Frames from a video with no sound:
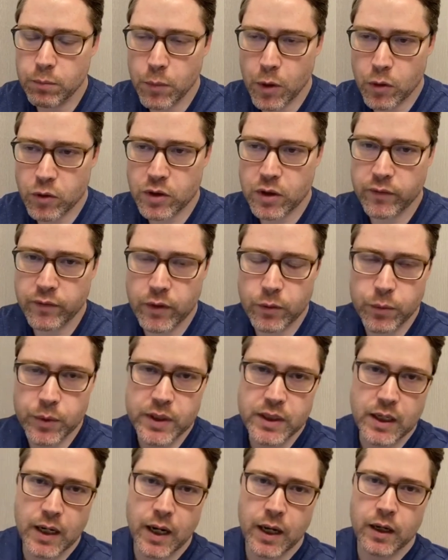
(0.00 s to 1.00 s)
most of
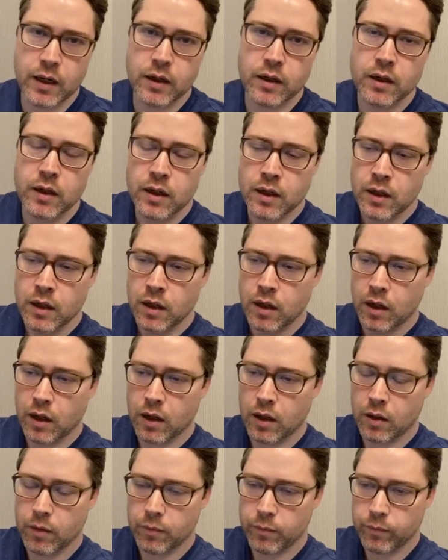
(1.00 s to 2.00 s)
Louisiana
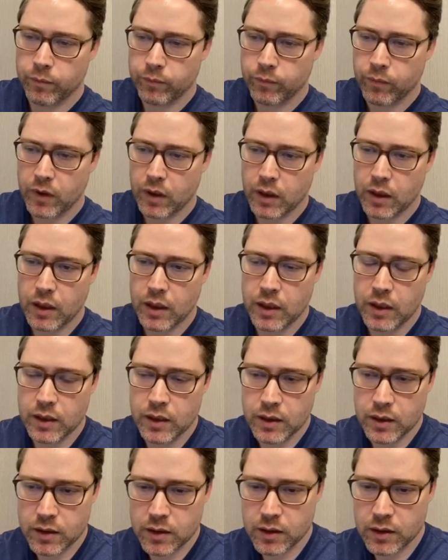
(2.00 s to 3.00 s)

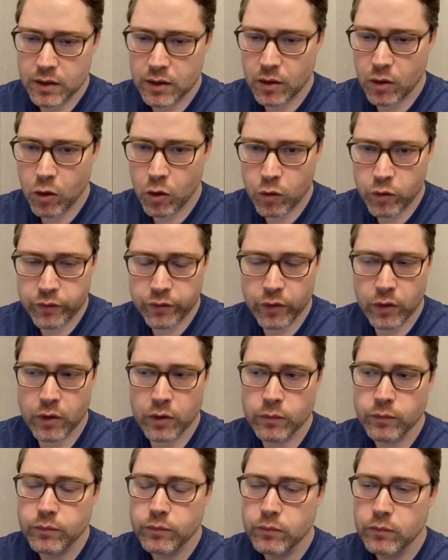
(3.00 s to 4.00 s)
is over
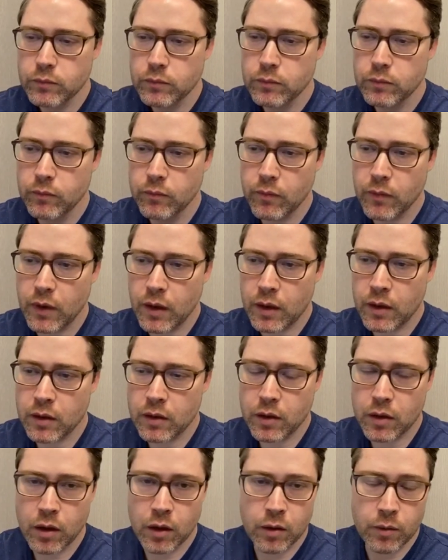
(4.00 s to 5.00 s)

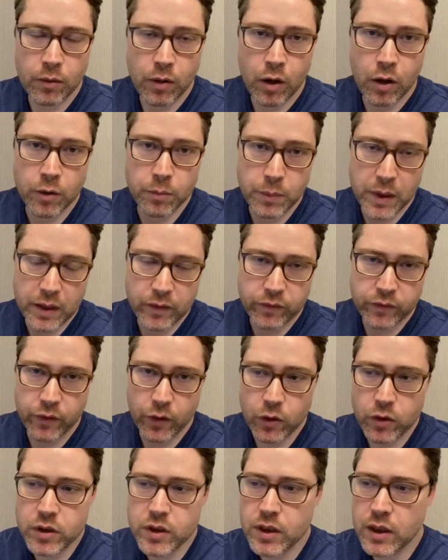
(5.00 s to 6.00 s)
on May
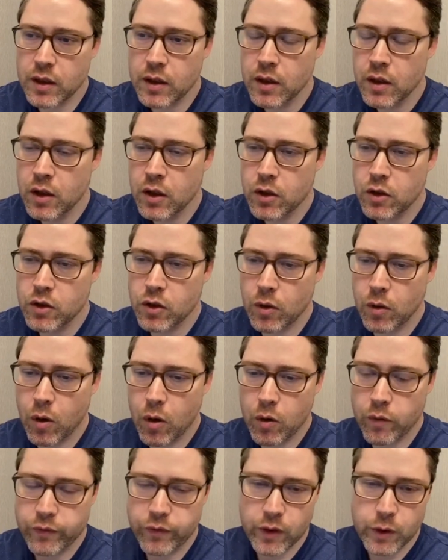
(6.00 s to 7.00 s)
1st. So
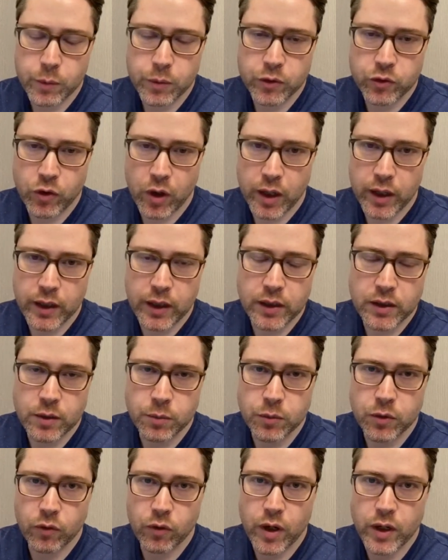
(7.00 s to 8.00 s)
hopefully we're trying to get some
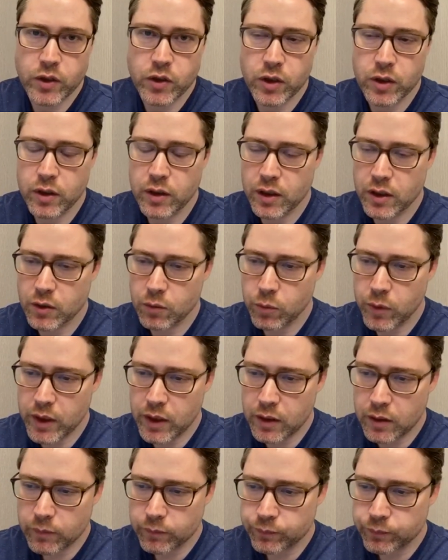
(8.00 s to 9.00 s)
direction this
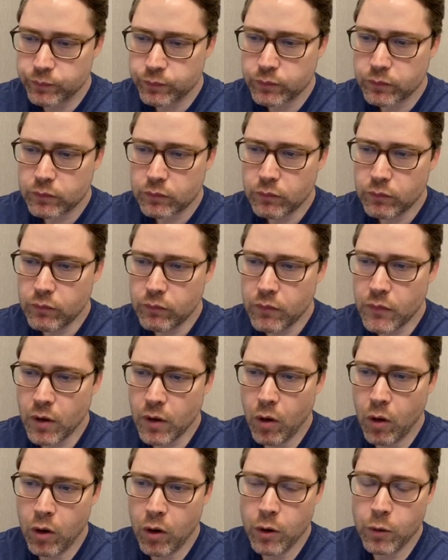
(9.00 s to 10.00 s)
week
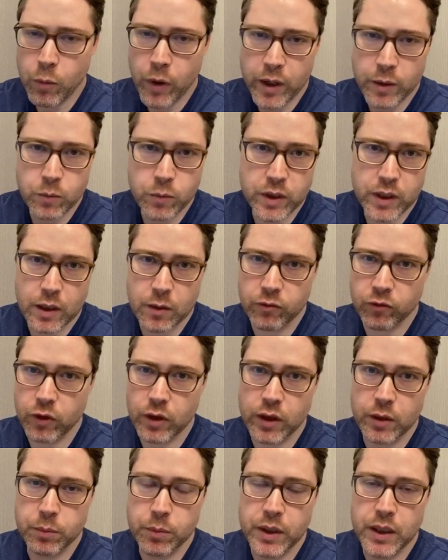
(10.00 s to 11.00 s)
on when we can
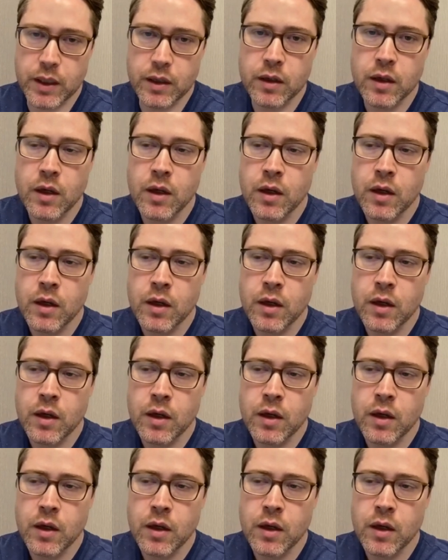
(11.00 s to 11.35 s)
really be